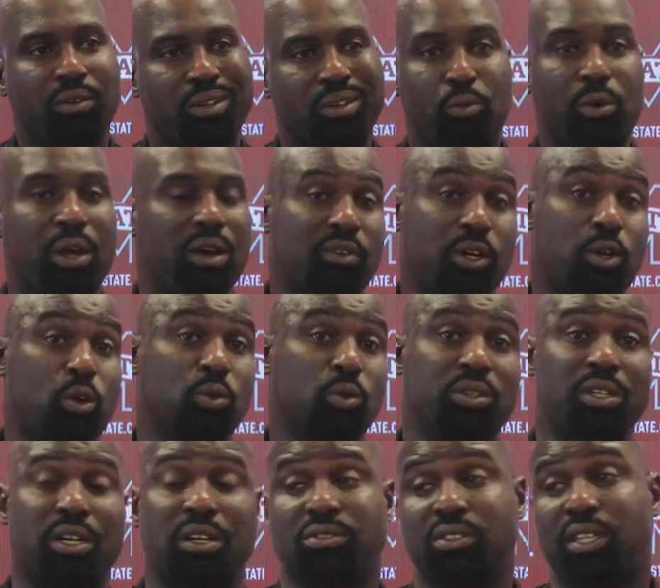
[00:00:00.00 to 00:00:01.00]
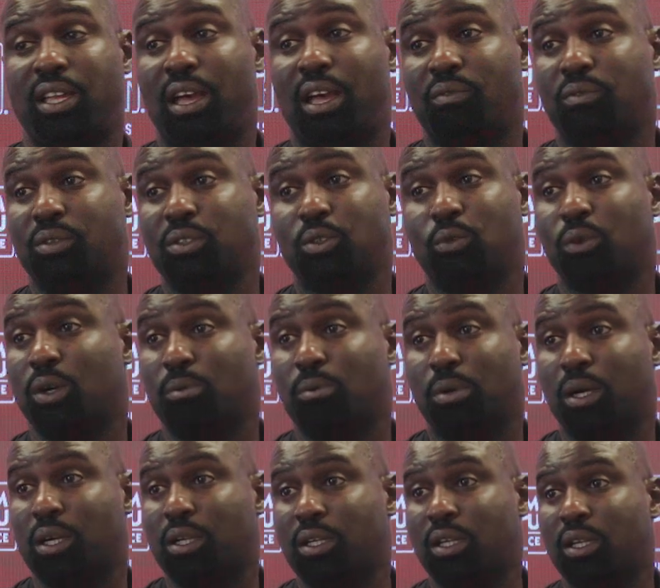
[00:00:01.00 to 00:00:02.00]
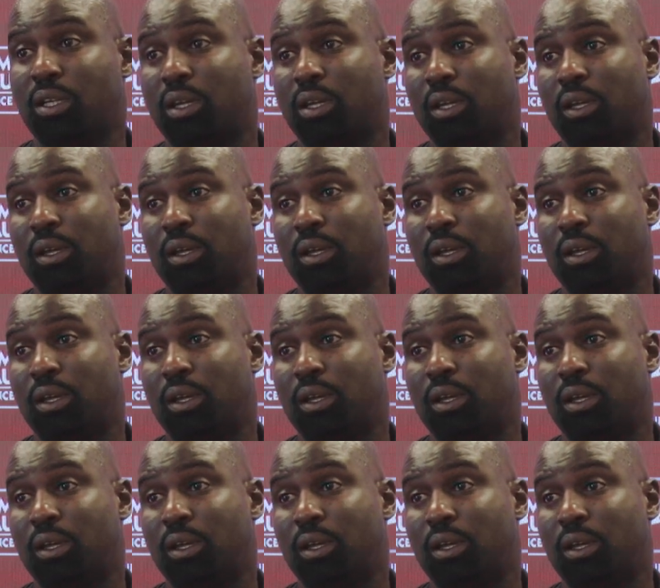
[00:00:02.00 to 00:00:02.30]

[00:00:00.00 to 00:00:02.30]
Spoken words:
And then we have a coach on our staff, and Terrell Buckley,